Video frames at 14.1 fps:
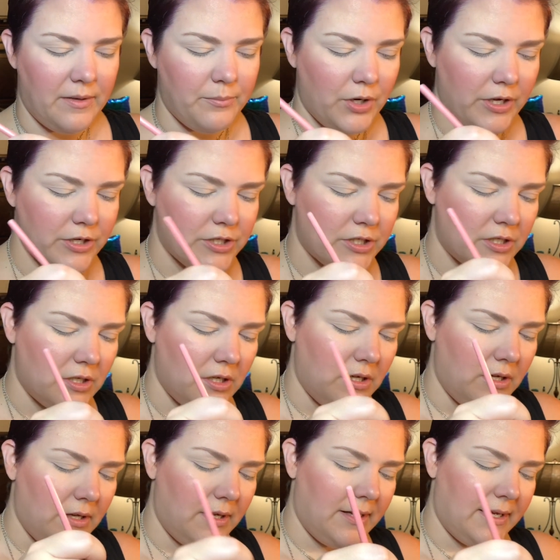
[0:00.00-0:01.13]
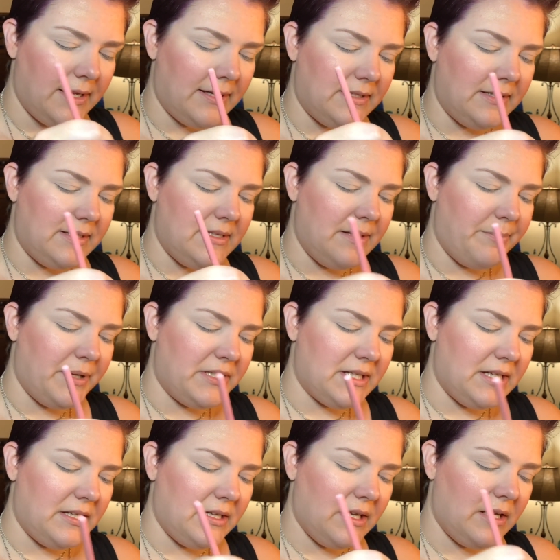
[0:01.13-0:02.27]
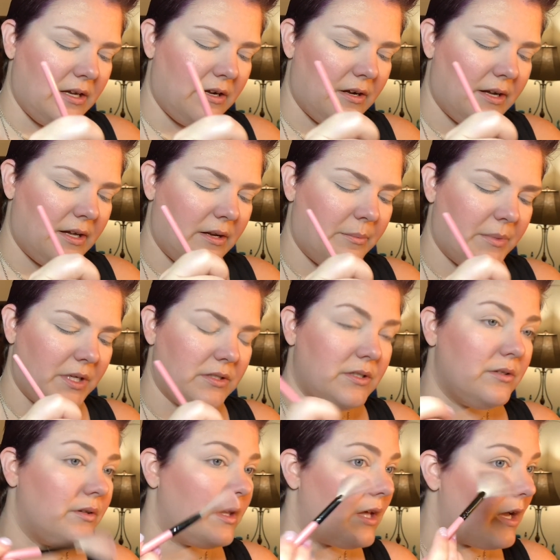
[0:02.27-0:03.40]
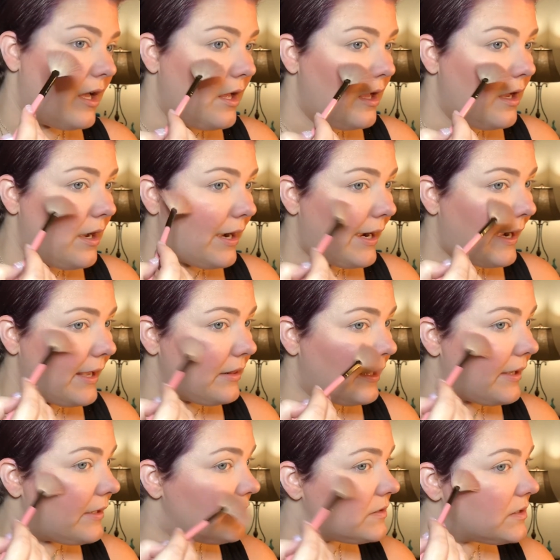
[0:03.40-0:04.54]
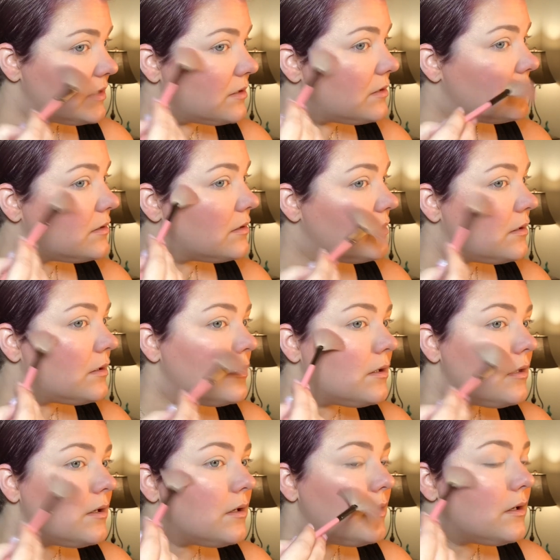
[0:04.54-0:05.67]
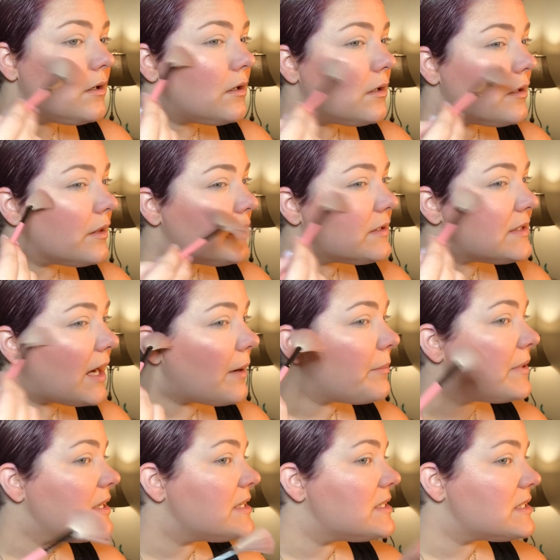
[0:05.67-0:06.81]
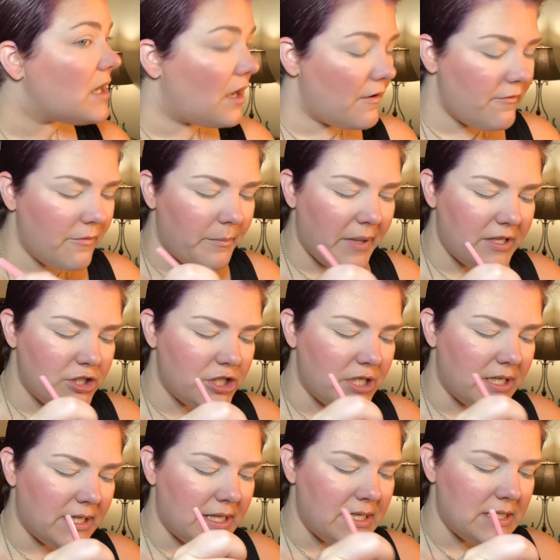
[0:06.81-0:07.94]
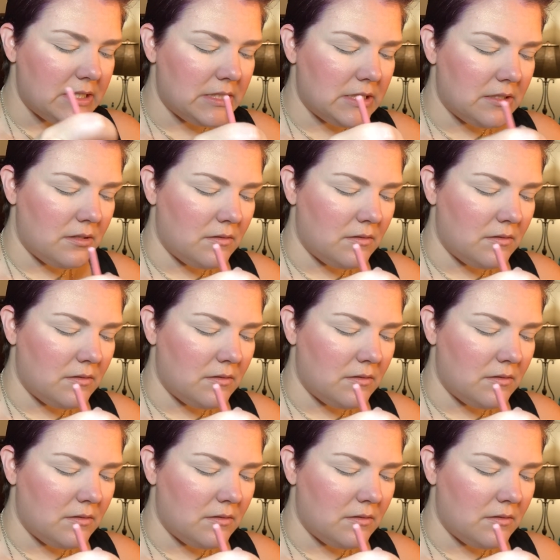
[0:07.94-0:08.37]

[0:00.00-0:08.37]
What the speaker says: brush and dip it in here, and I'm gonna do the highlight on the toppies of my cheekies.